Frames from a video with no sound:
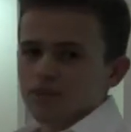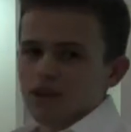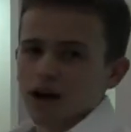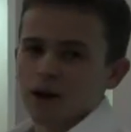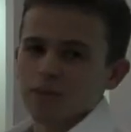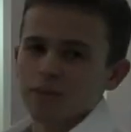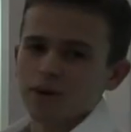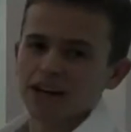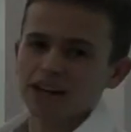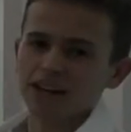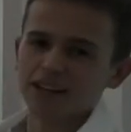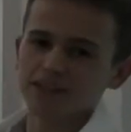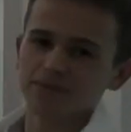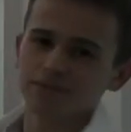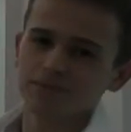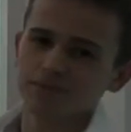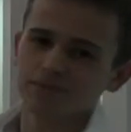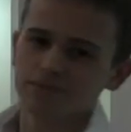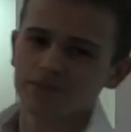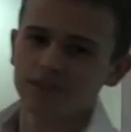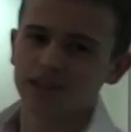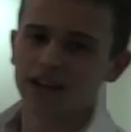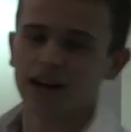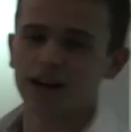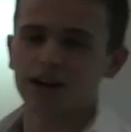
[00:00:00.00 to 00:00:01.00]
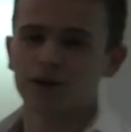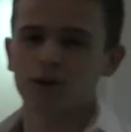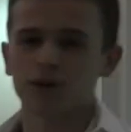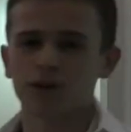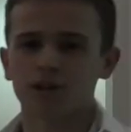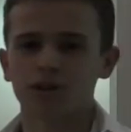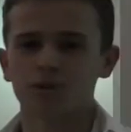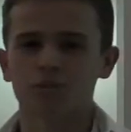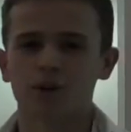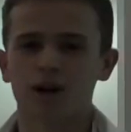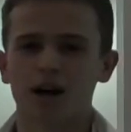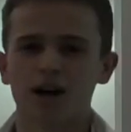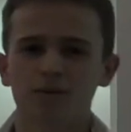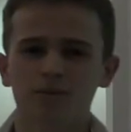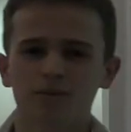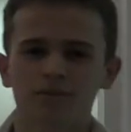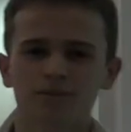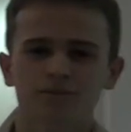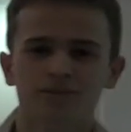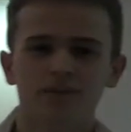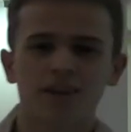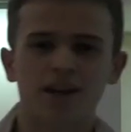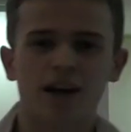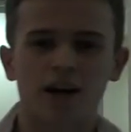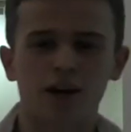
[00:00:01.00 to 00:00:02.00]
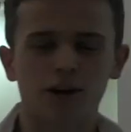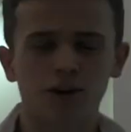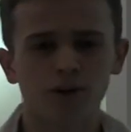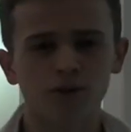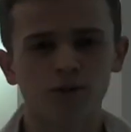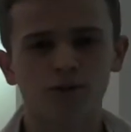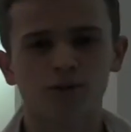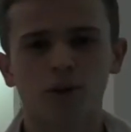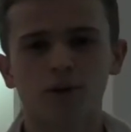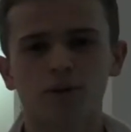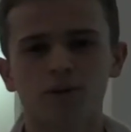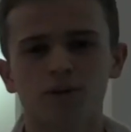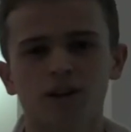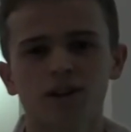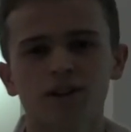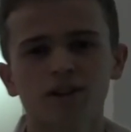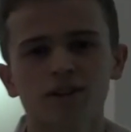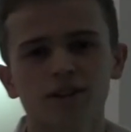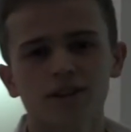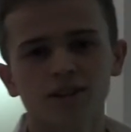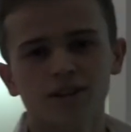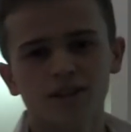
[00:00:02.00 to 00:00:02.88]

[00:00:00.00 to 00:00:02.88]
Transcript: I'm Aiden, categories pop, and are you a phone charger?